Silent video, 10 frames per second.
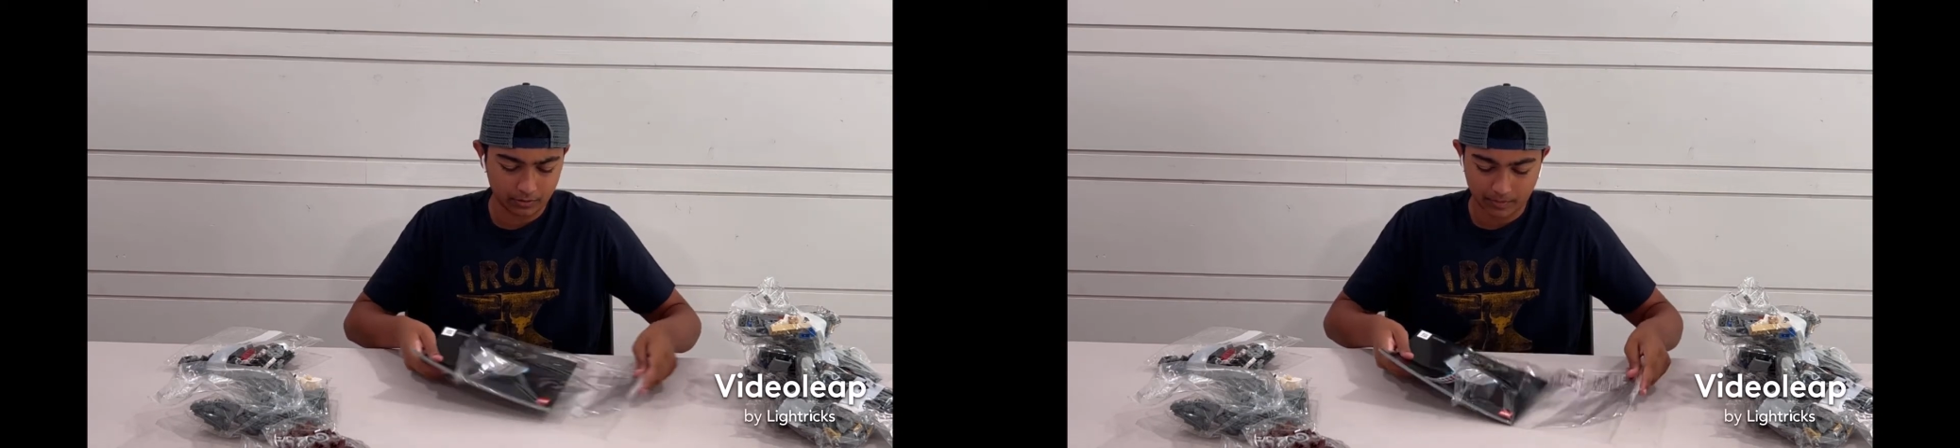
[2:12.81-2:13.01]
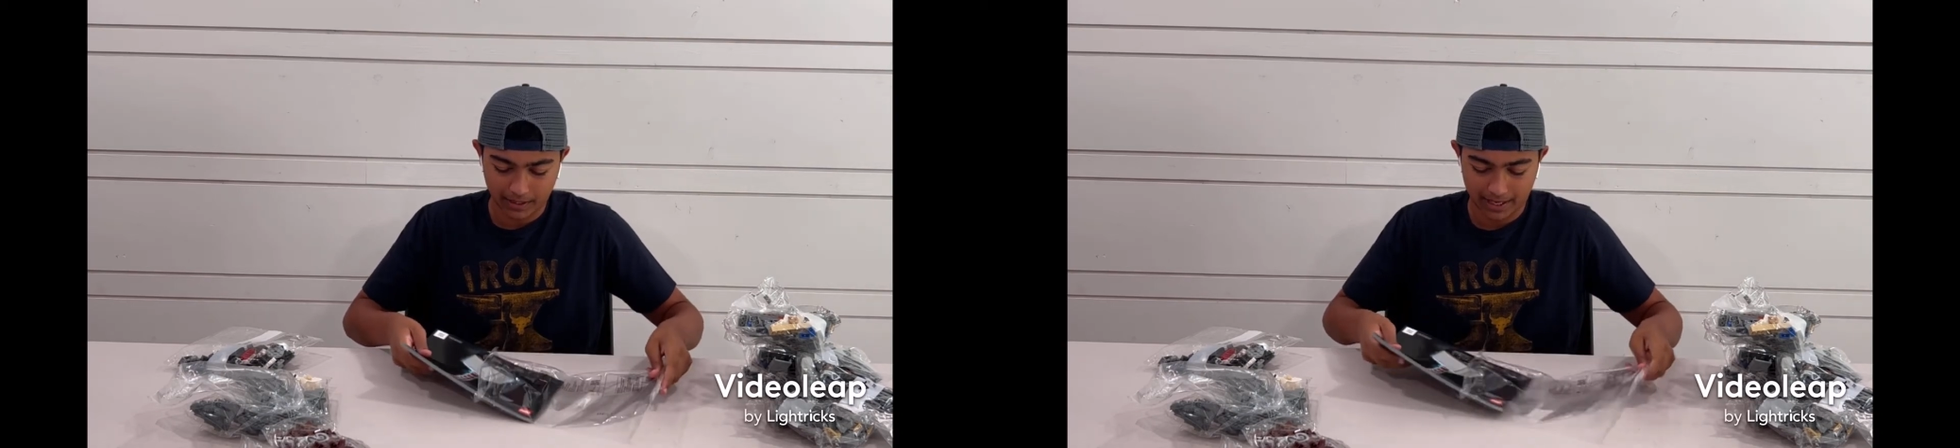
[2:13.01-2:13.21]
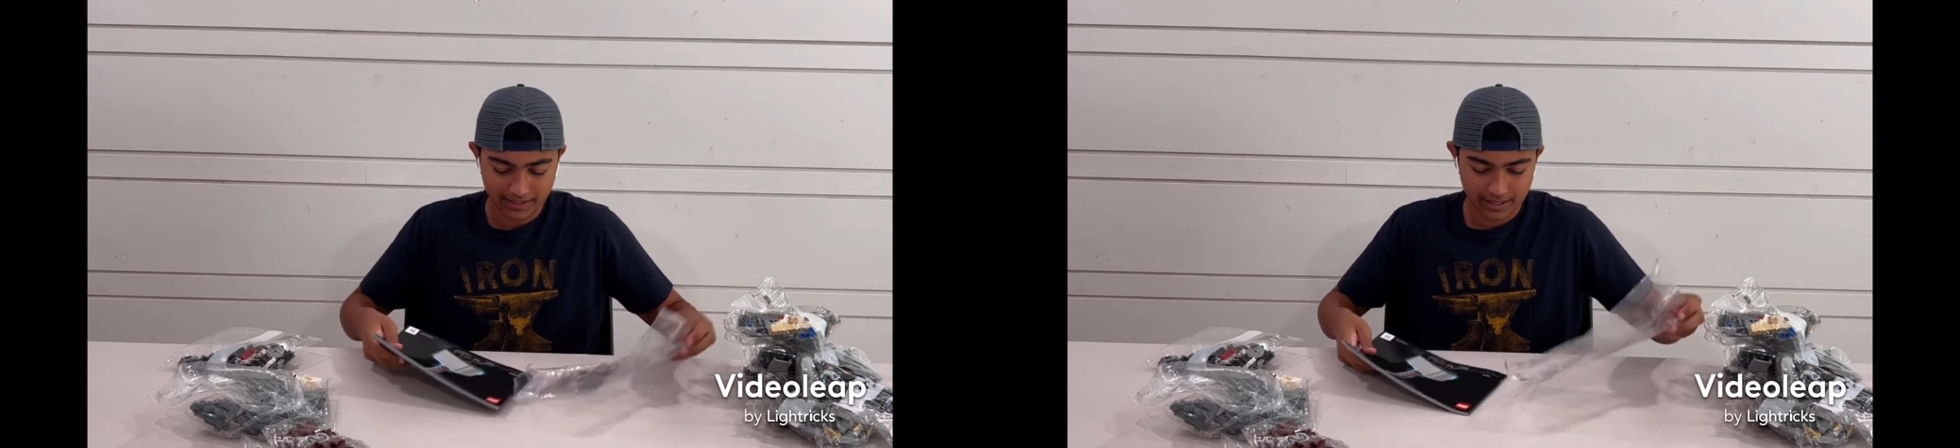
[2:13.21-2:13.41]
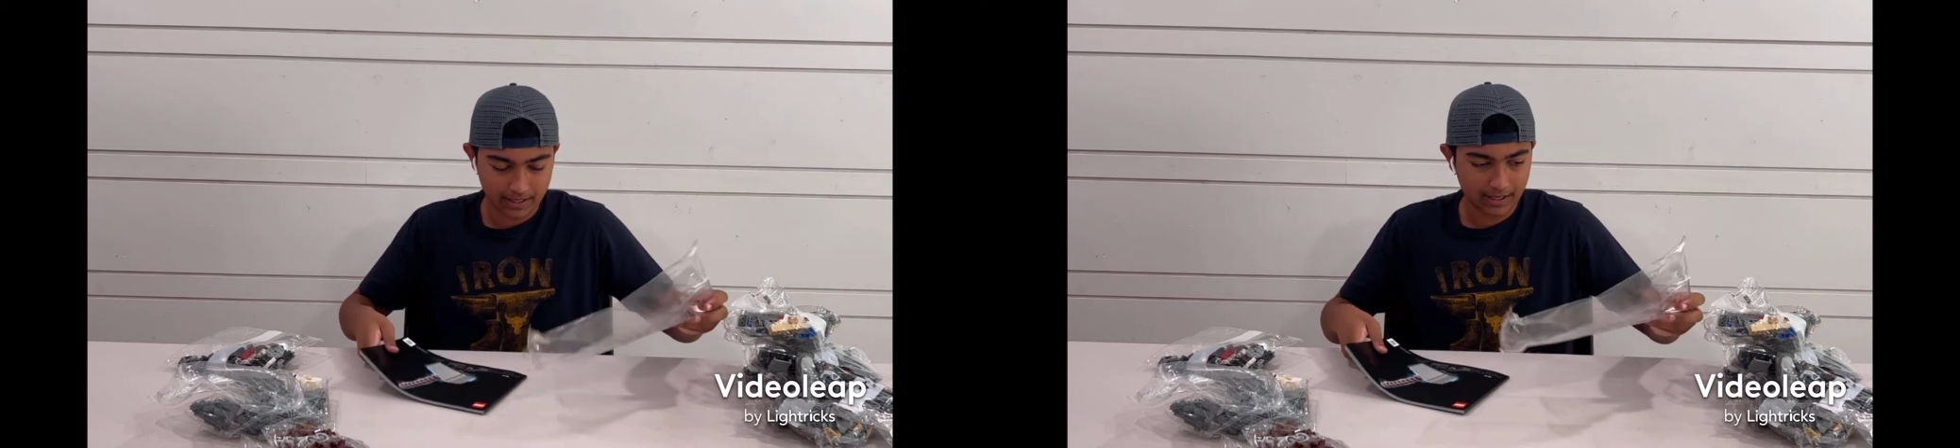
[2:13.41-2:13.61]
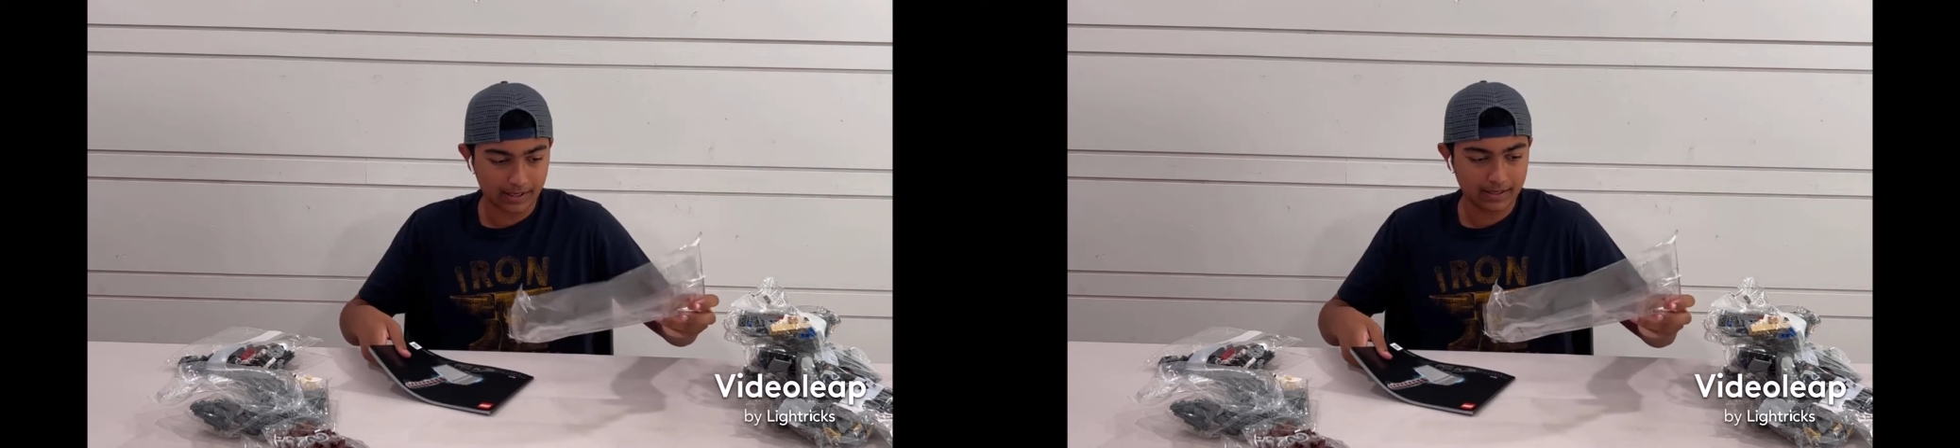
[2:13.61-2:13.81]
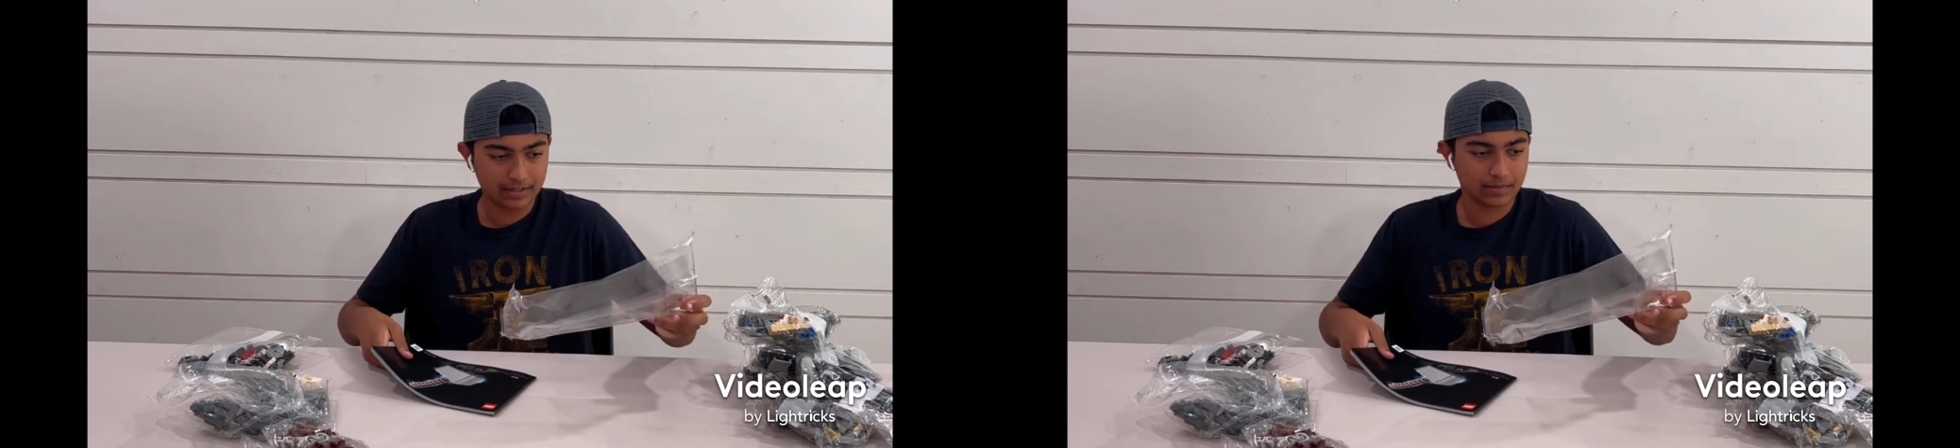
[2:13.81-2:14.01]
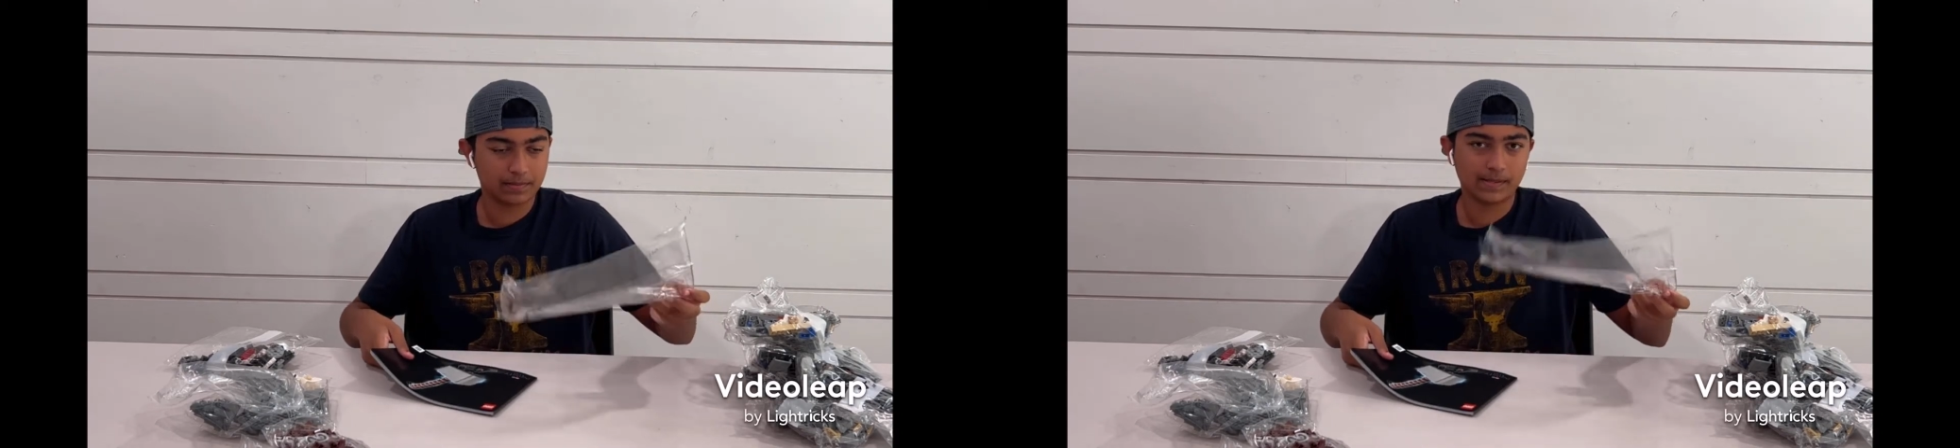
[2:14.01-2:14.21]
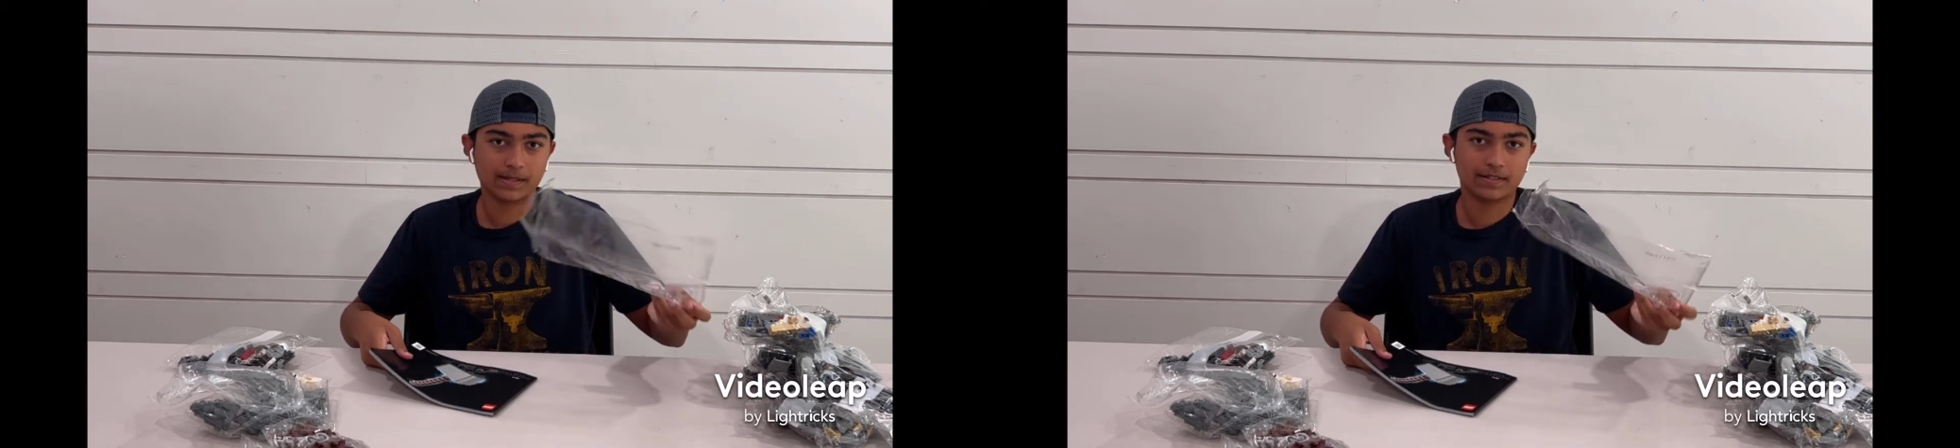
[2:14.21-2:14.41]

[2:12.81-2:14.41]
plastic case because,